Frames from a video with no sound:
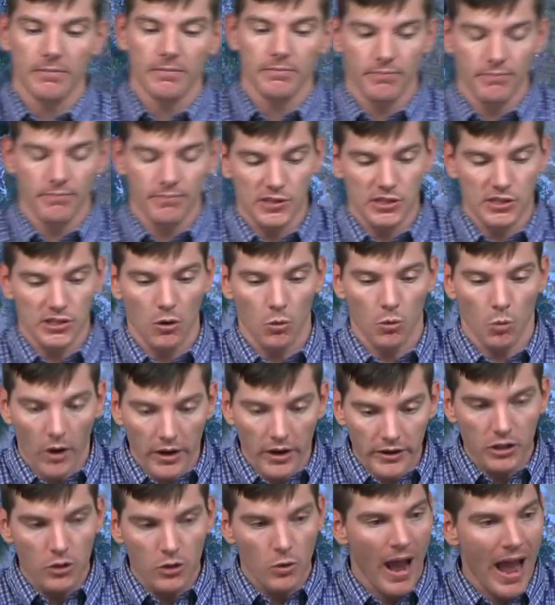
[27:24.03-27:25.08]
so what
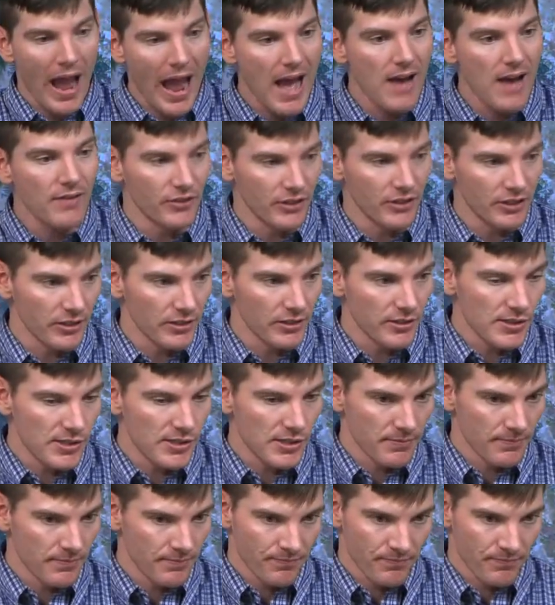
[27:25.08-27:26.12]
you have is
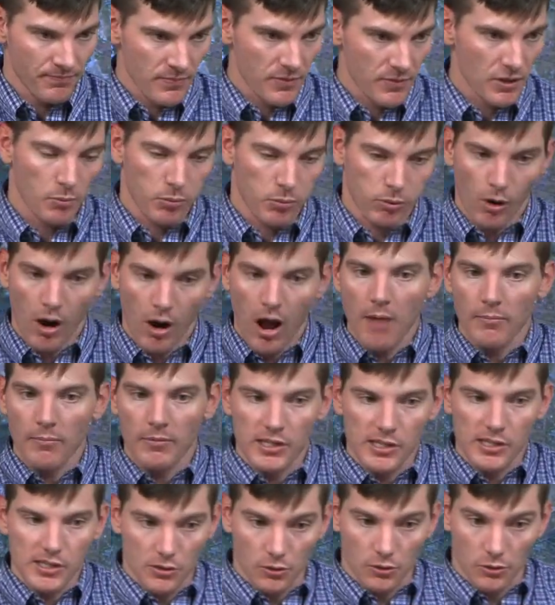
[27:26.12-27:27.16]
the
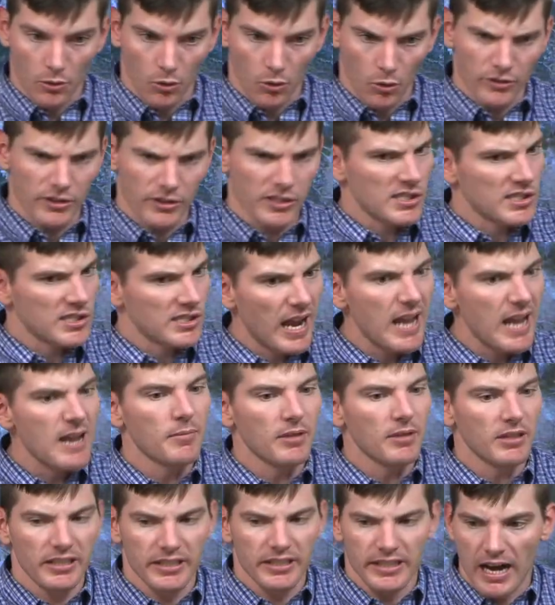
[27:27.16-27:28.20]
promise or the statement
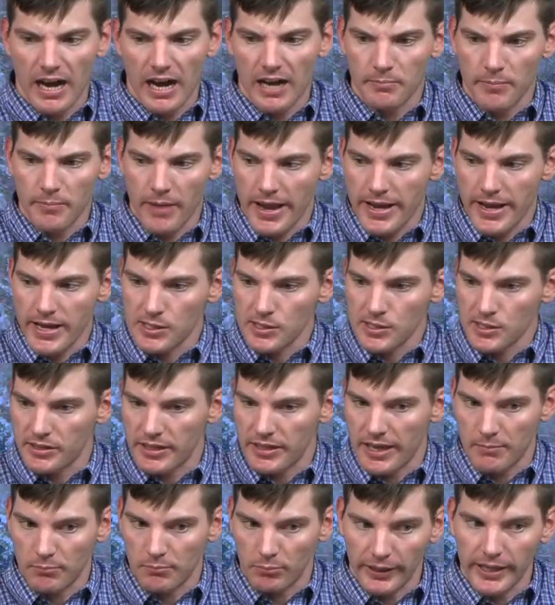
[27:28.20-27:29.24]
that God makes
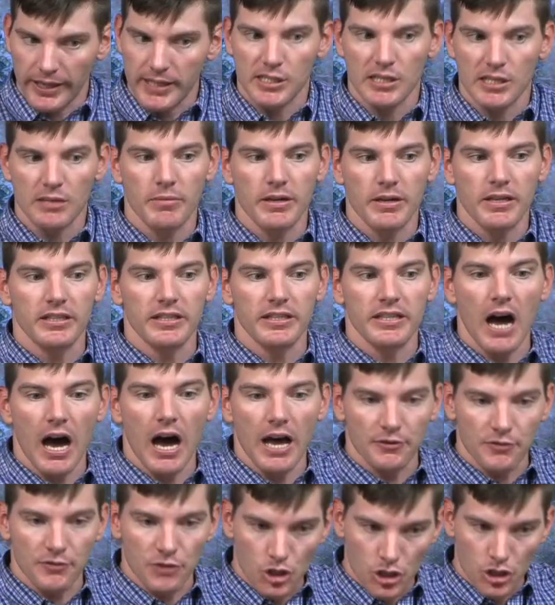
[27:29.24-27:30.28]
that blessed be the God
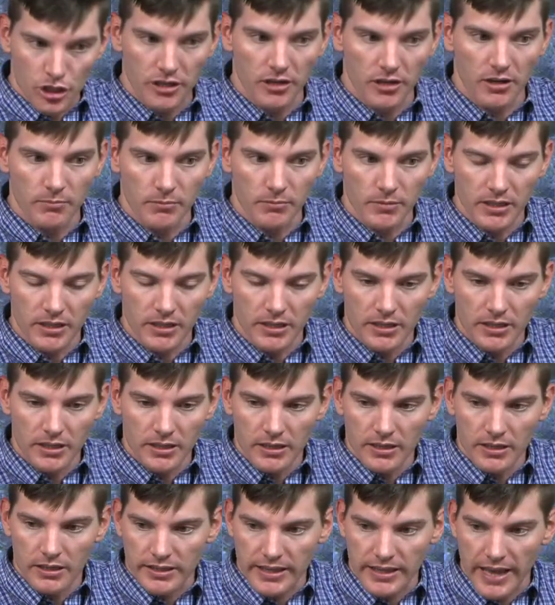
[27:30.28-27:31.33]
of Shem,
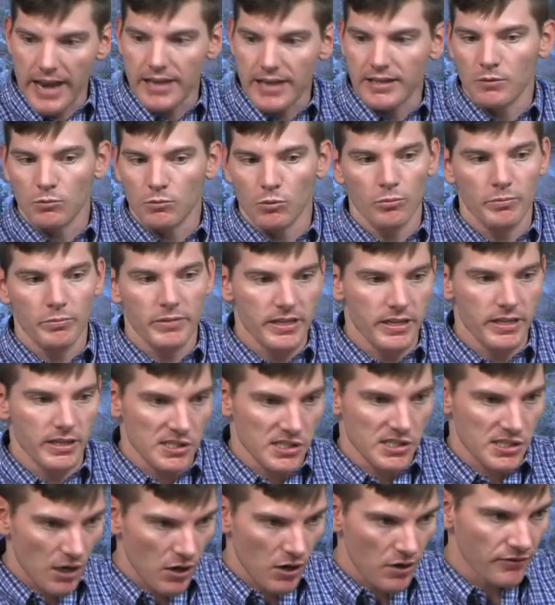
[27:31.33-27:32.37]
Canaan will be his
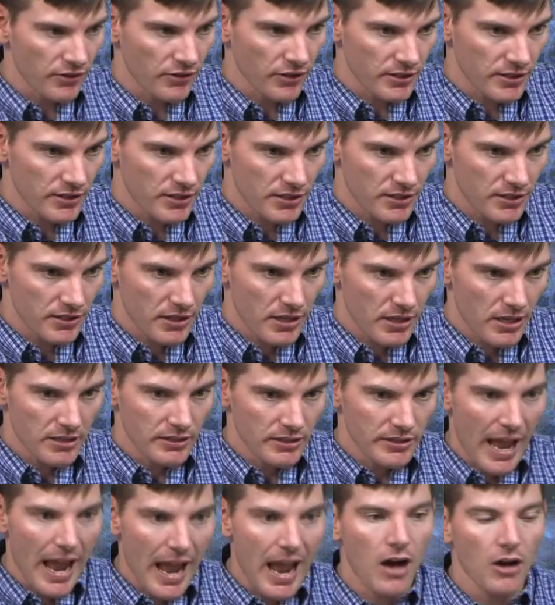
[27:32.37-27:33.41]
servant.
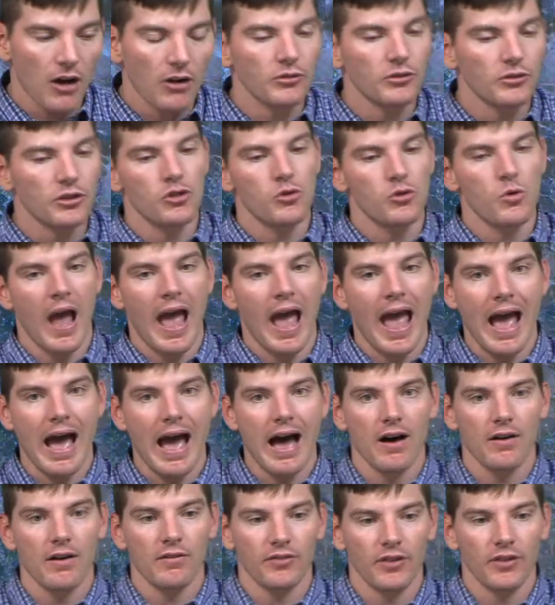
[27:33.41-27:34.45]
Now you
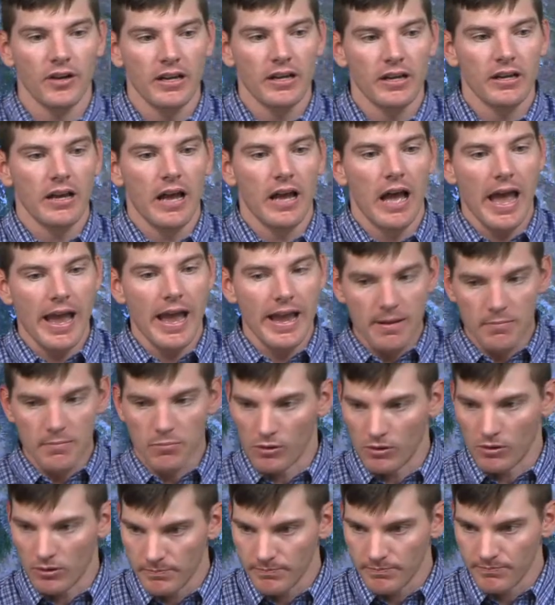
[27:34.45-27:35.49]
have
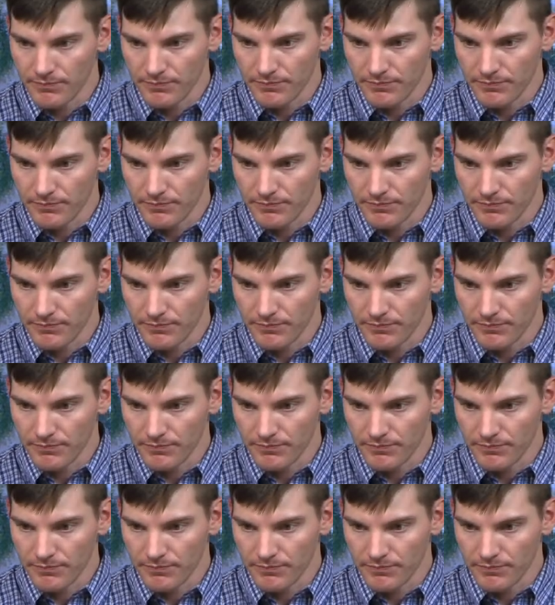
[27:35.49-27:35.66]
Abram,